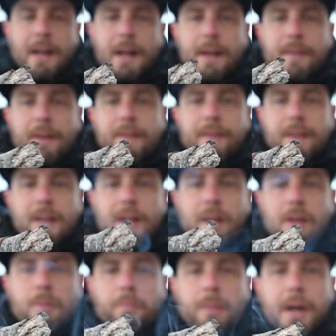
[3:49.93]
and then
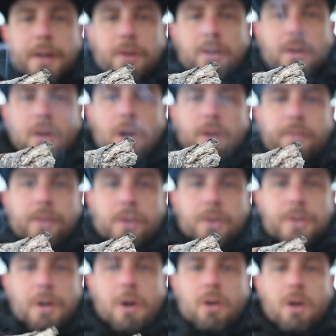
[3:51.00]
the binder and long
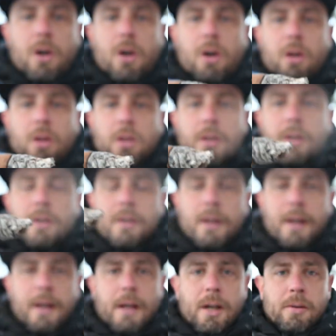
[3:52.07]
fillers are all
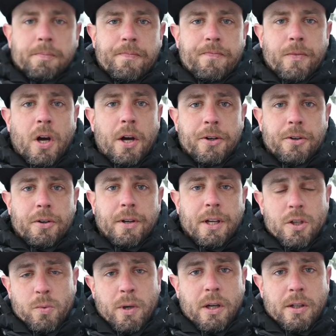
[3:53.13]
um, Honduran
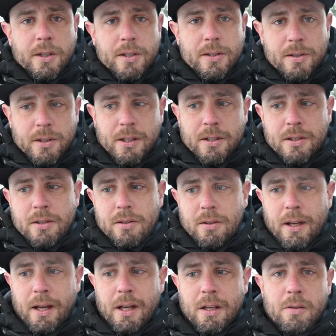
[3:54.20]
as well, because it's
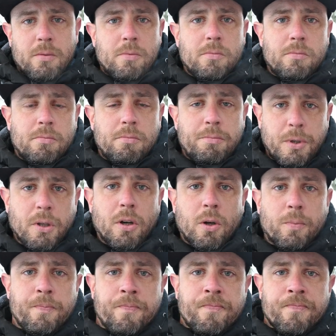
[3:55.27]
a Puro.
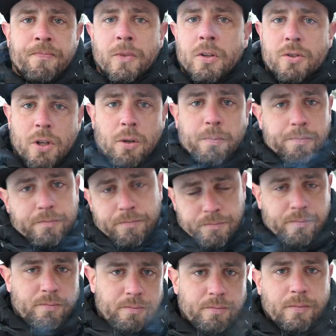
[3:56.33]
So
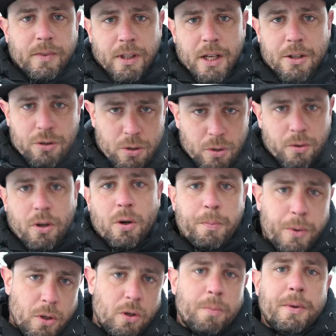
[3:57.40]
in case you don't know,
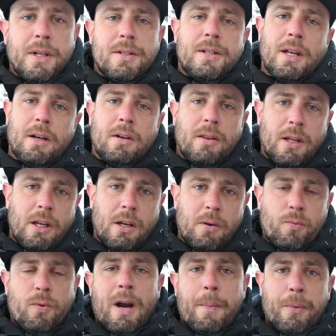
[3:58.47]
Puro means that
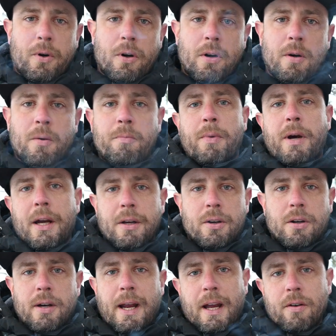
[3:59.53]
the wrapper,
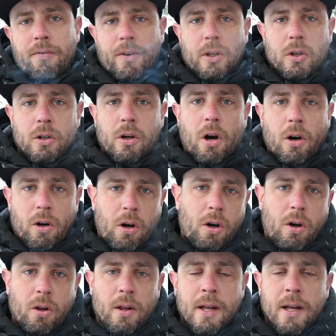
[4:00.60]
binder, and filler are
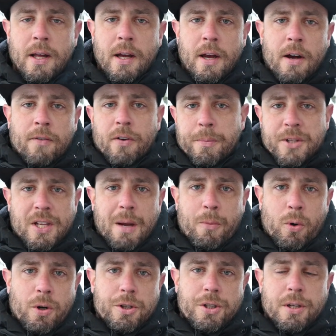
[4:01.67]
all from the same
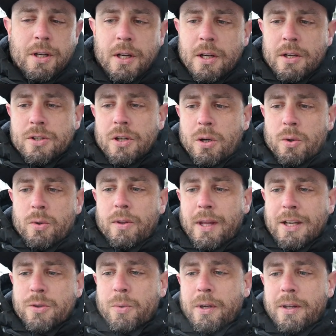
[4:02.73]
origin. So
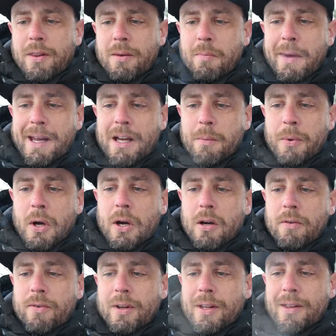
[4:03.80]
that's what the makeup
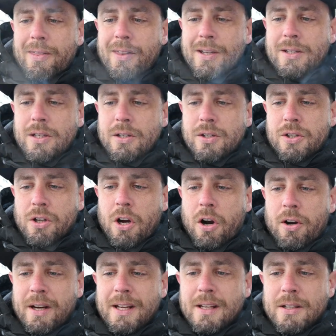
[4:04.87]
of this
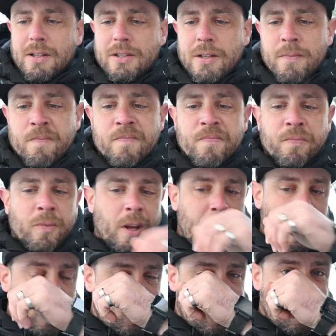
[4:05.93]
cigar is.
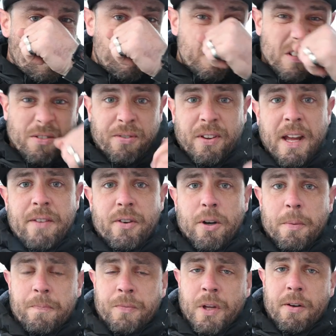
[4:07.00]
Now in terms of
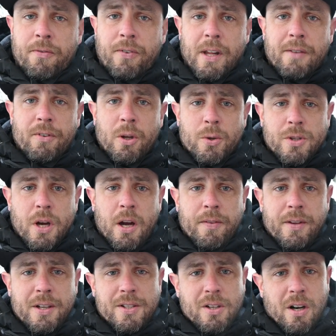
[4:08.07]
flavor, flavor notes on
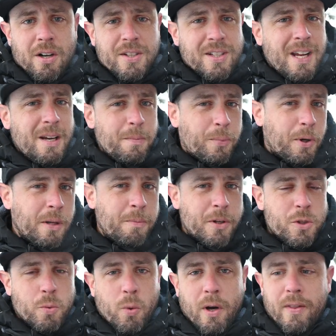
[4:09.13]
this are staying pretty
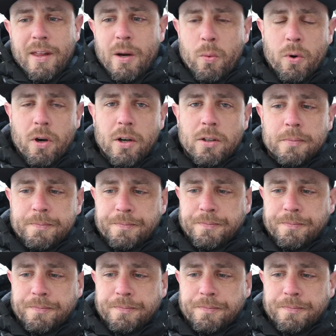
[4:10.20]
much where they were.